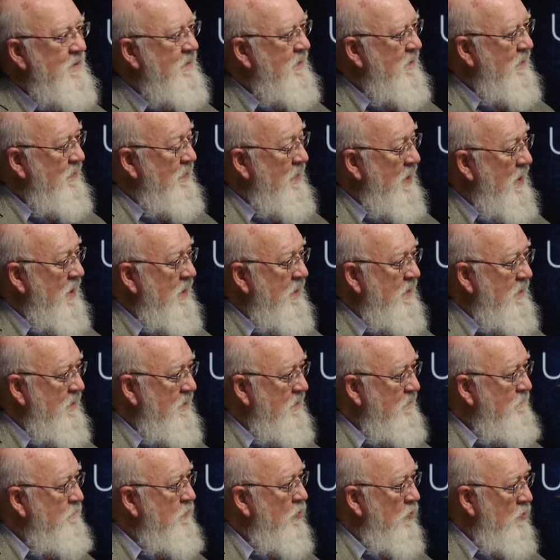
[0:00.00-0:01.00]
They
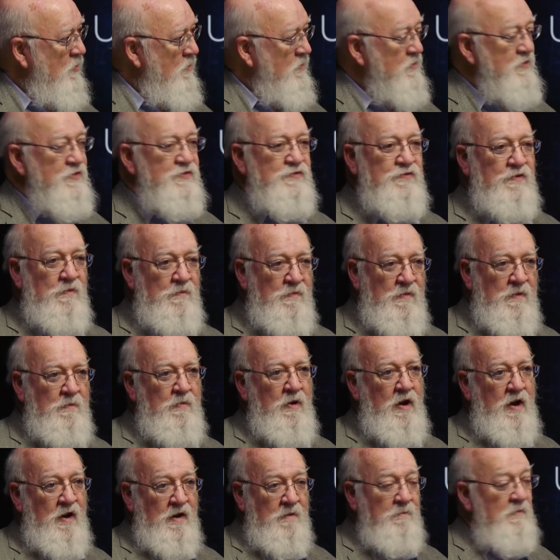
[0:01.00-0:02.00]
emerge from the
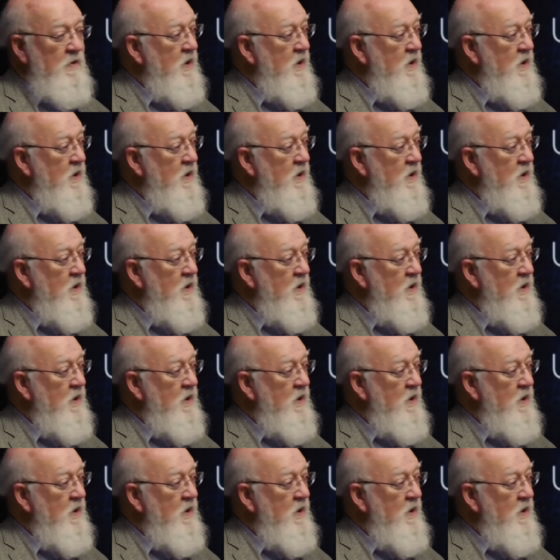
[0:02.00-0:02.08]
bottom